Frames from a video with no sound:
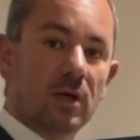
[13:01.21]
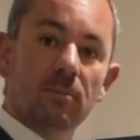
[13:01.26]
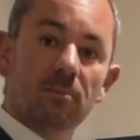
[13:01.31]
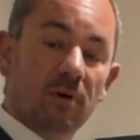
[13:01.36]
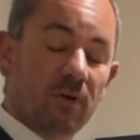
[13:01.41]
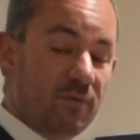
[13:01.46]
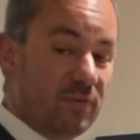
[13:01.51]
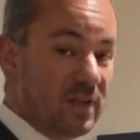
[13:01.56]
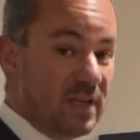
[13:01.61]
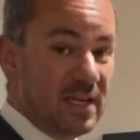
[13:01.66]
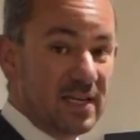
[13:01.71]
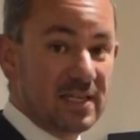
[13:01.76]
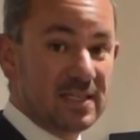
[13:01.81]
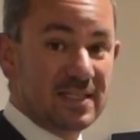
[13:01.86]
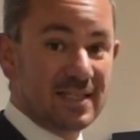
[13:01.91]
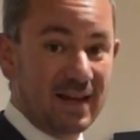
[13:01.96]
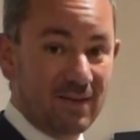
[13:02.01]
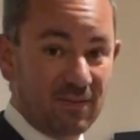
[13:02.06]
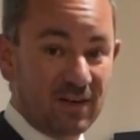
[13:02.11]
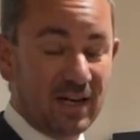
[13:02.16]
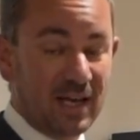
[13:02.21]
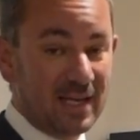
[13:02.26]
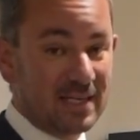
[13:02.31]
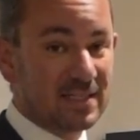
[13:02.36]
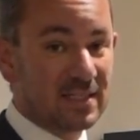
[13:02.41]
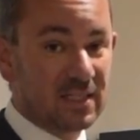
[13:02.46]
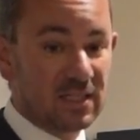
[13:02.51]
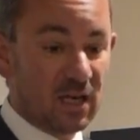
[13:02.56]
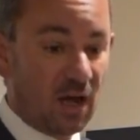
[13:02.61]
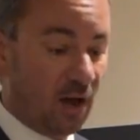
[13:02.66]
But for years 7,
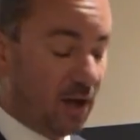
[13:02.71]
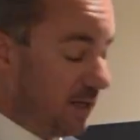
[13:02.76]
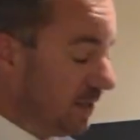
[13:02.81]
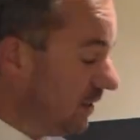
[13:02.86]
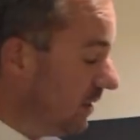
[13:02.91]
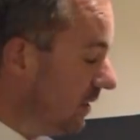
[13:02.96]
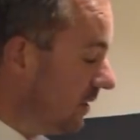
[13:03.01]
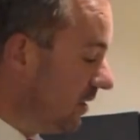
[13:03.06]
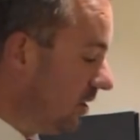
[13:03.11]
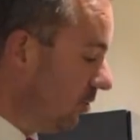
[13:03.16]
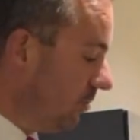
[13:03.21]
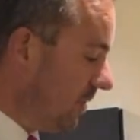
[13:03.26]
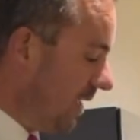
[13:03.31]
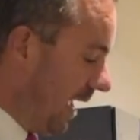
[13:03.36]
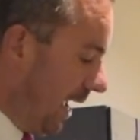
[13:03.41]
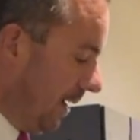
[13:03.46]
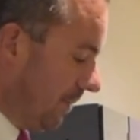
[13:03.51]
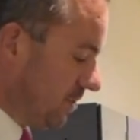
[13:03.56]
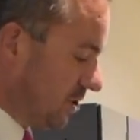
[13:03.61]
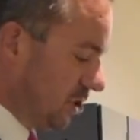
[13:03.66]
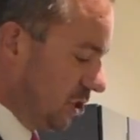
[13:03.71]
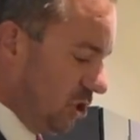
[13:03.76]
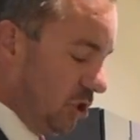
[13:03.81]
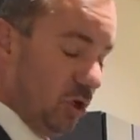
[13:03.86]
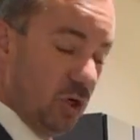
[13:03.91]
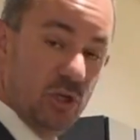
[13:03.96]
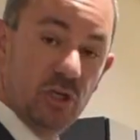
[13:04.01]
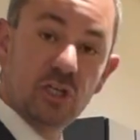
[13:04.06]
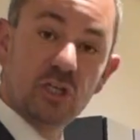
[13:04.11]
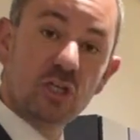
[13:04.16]
8 and 9, there will be
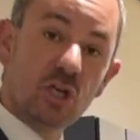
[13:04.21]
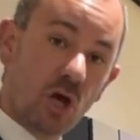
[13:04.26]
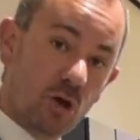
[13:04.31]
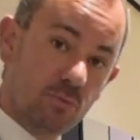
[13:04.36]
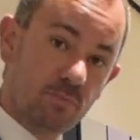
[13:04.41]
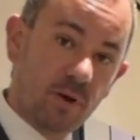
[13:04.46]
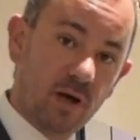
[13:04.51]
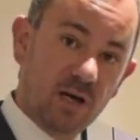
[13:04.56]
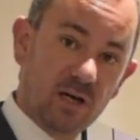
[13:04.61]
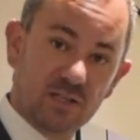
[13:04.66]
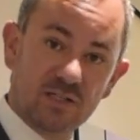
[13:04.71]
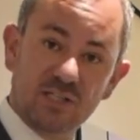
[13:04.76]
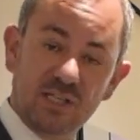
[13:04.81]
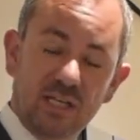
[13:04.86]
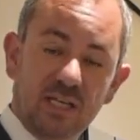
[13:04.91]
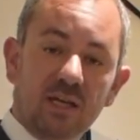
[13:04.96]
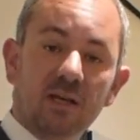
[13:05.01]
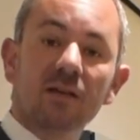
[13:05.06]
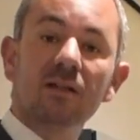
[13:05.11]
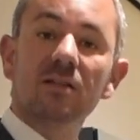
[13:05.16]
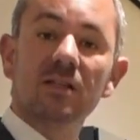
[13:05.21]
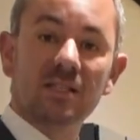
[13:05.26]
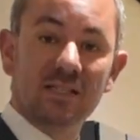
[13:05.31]
absolutely no passing the